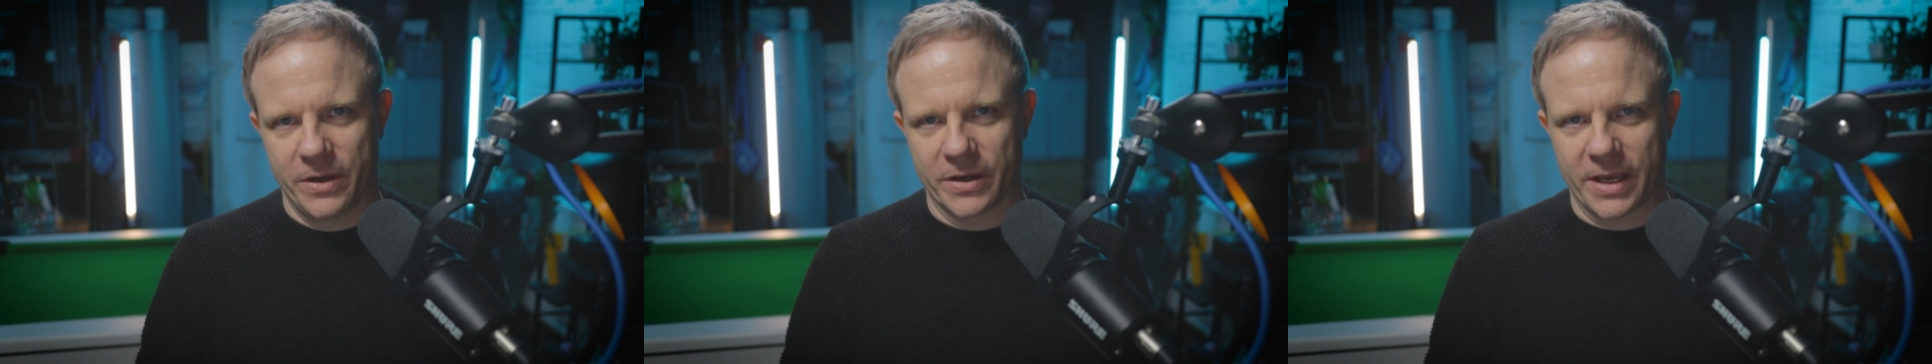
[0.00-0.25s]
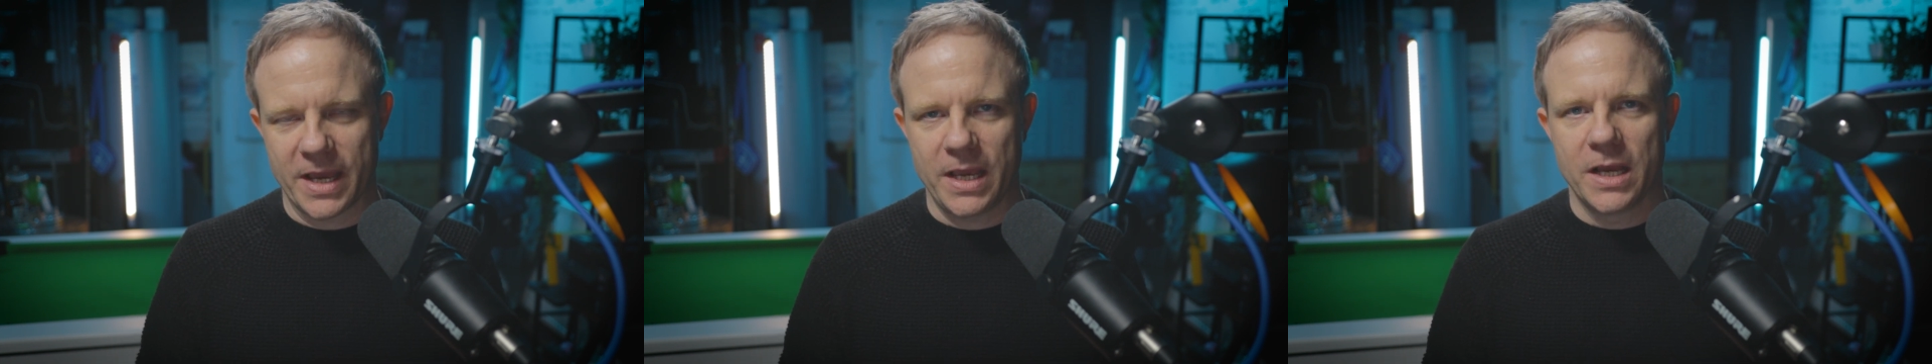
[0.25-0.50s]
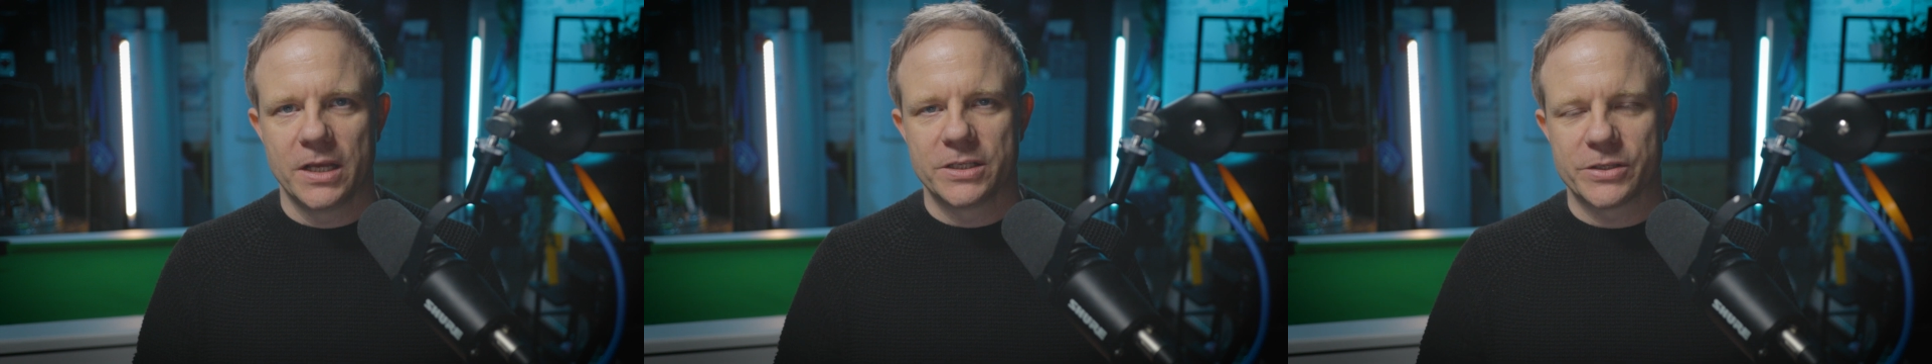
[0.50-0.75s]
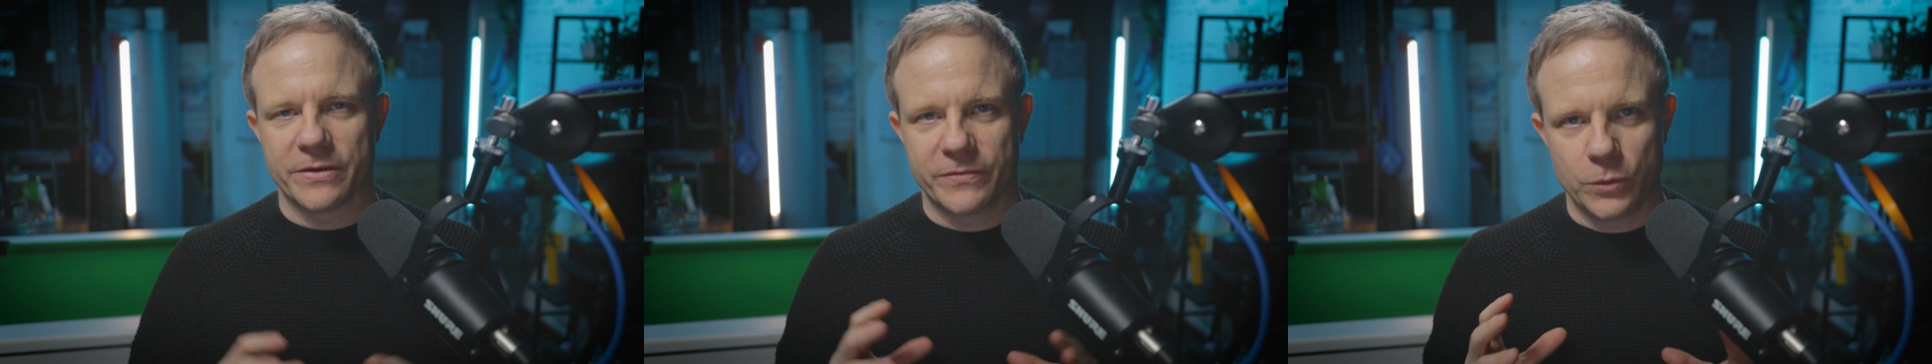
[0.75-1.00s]
Okay,
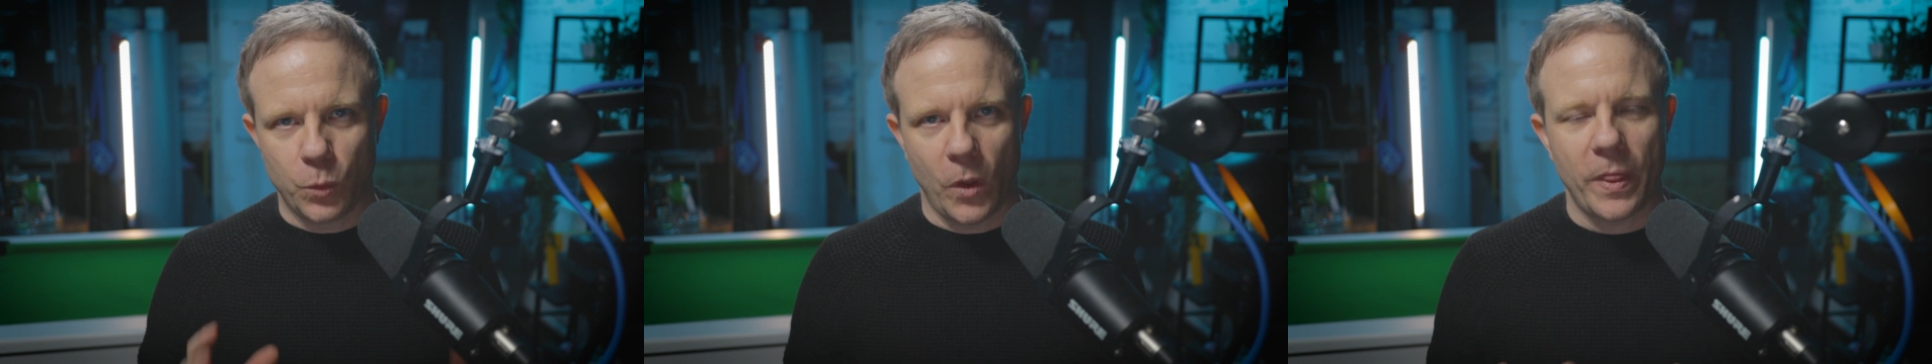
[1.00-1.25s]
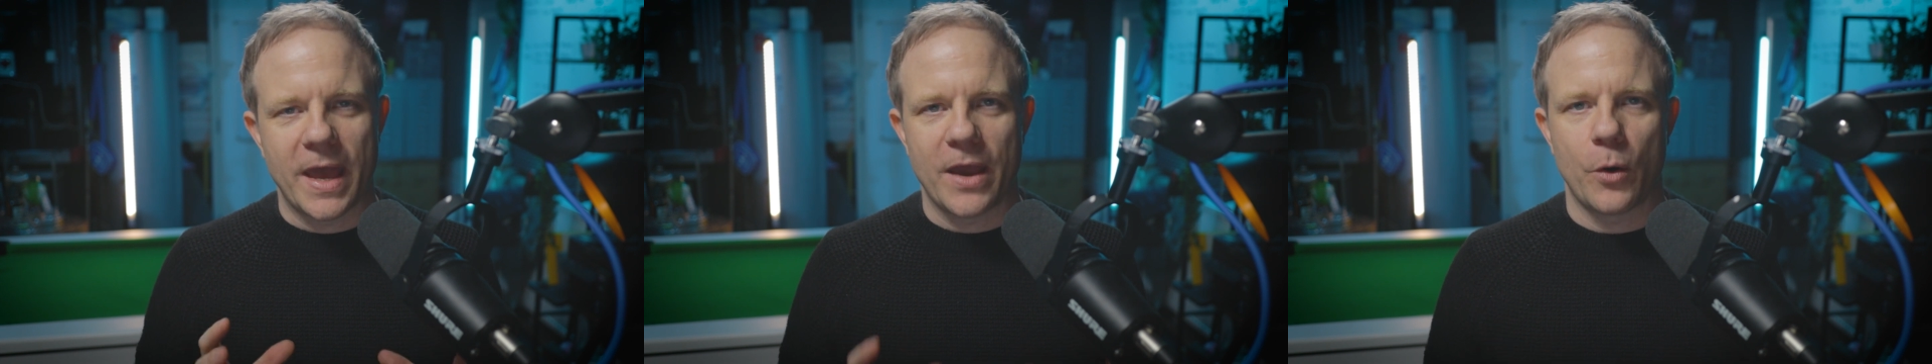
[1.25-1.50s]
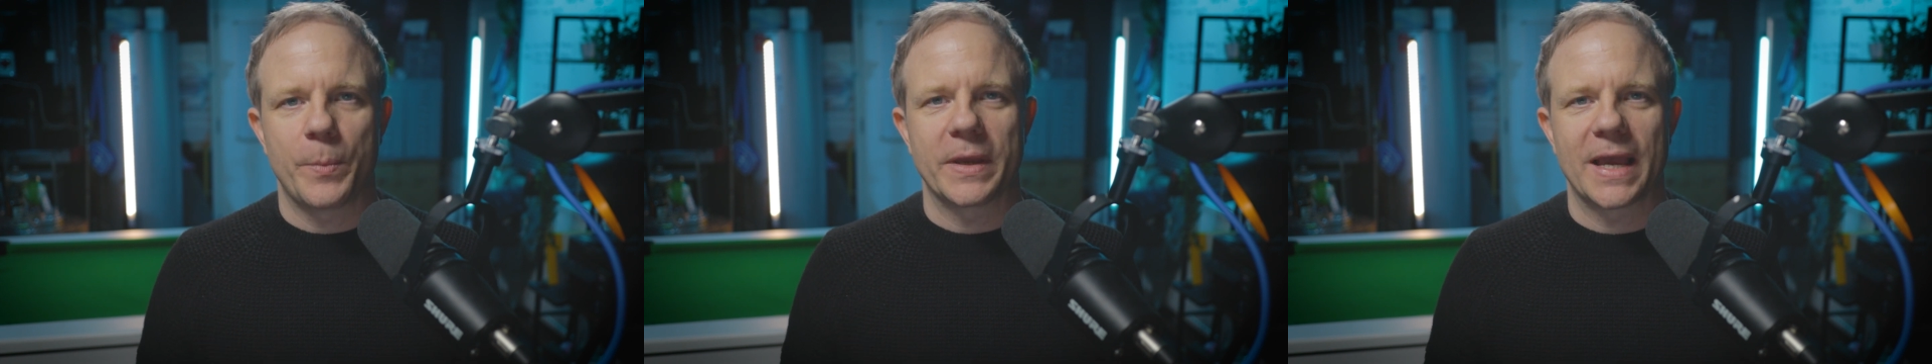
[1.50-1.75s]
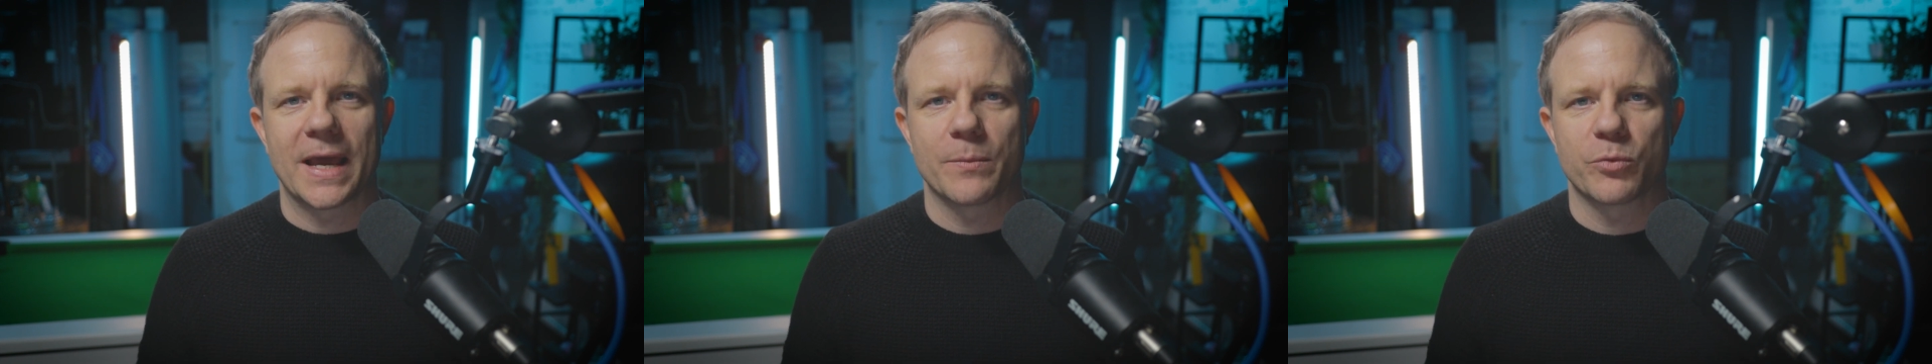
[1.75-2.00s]
so if you want a
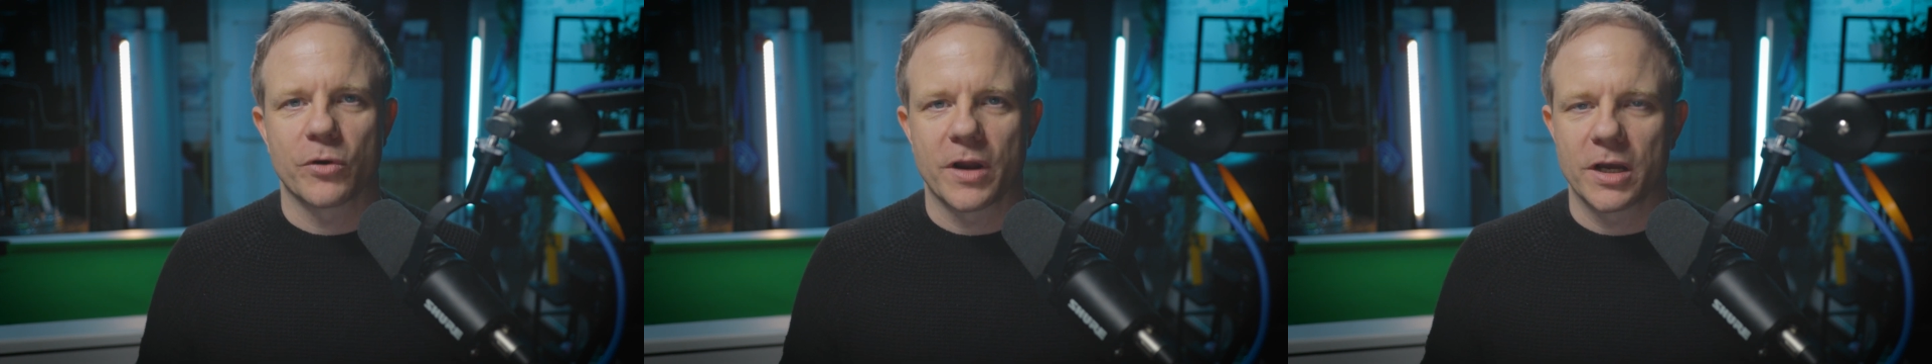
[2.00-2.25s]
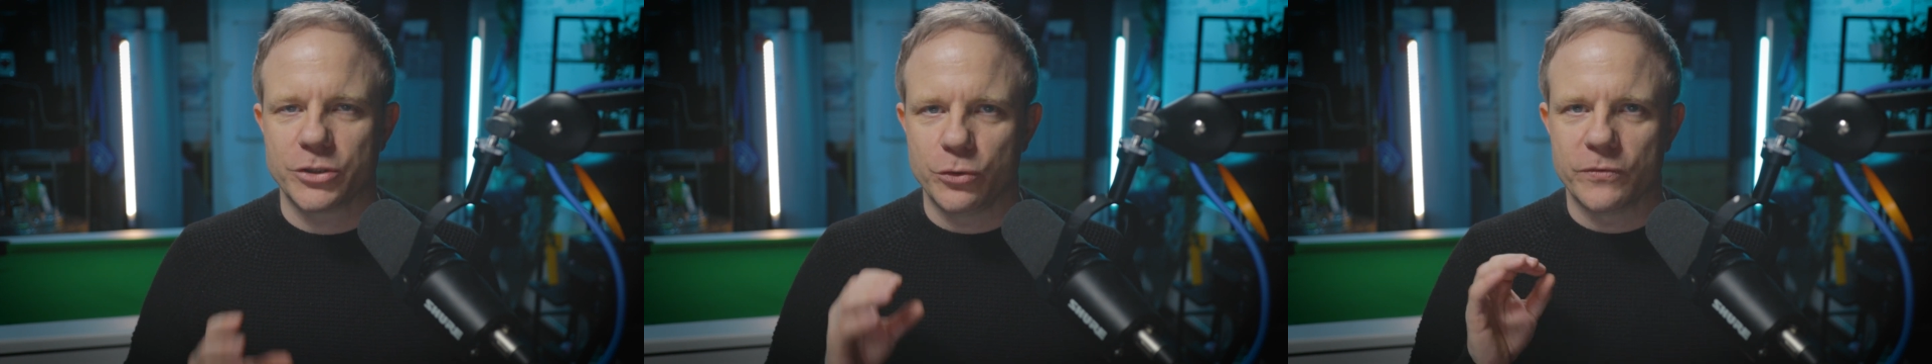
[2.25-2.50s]
helping hand product,